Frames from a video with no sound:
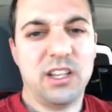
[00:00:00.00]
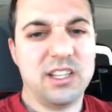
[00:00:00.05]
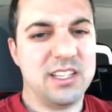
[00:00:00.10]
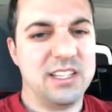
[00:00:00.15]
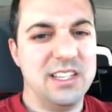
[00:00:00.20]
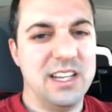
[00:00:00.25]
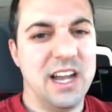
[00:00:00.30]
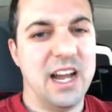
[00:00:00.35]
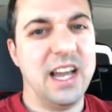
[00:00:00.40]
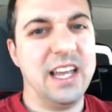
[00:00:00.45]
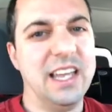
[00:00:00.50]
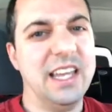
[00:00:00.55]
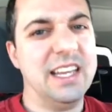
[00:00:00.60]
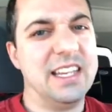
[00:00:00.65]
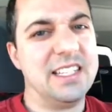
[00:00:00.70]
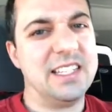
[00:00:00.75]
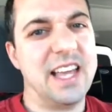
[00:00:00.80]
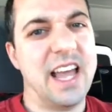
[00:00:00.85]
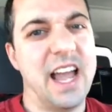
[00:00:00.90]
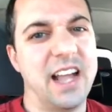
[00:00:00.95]
It's not
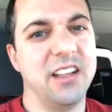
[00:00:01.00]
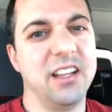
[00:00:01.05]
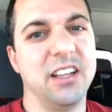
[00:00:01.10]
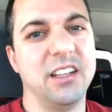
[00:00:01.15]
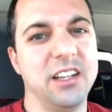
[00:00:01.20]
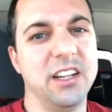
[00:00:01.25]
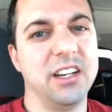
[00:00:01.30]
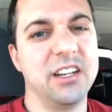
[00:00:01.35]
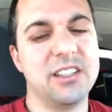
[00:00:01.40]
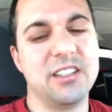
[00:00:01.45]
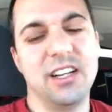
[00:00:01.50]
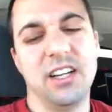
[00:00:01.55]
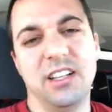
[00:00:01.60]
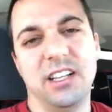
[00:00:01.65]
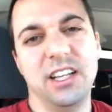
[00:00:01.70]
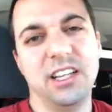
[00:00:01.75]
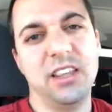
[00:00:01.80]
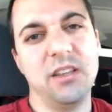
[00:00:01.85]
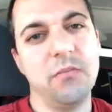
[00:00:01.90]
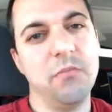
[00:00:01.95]
exactly clear. It's not
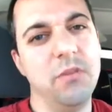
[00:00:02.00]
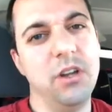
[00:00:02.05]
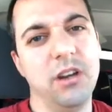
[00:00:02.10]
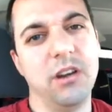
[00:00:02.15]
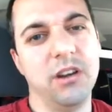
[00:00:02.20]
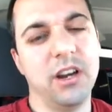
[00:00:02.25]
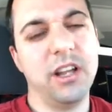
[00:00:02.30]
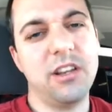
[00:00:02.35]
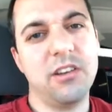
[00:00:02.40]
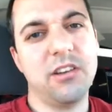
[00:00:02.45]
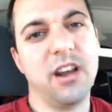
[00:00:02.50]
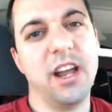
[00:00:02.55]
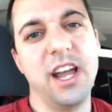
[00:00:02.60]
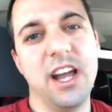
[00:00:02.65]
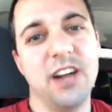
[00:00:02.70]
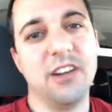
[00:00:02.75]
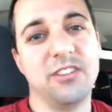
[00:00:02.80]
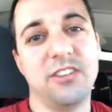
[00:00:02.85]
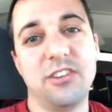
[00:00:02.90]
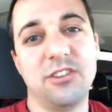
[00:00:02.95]
like the mirror at your
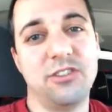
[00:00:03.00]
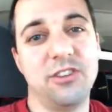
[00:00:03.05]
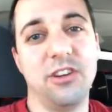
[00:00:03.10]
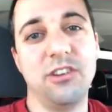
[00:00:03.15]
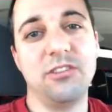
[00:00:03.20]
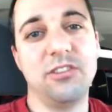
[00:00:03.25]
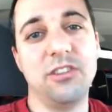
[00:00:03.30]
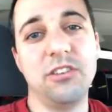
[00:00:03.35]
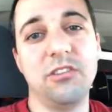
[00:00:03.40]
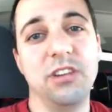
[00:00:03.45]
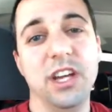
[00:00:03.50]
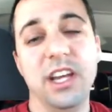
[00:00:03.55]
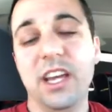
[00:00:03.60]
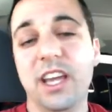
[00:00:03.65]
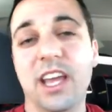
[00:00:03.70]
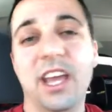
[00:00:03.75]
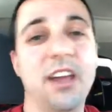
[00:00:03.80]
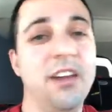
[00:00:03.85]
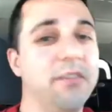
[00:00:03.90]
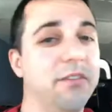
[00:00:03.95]
house that shows you
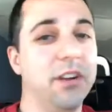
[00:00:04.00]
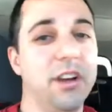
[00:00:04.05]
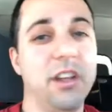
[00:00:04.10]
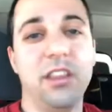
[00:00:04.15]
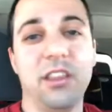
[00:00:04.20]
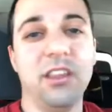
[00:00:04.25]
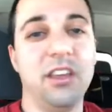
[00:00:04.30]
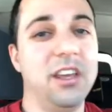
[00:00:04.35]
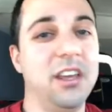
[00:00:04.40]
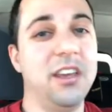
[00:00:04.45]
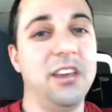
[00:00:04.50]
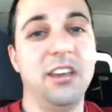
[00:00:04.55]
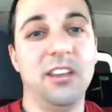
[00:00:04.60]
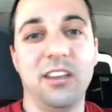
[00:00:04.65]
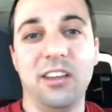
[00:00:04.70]
everything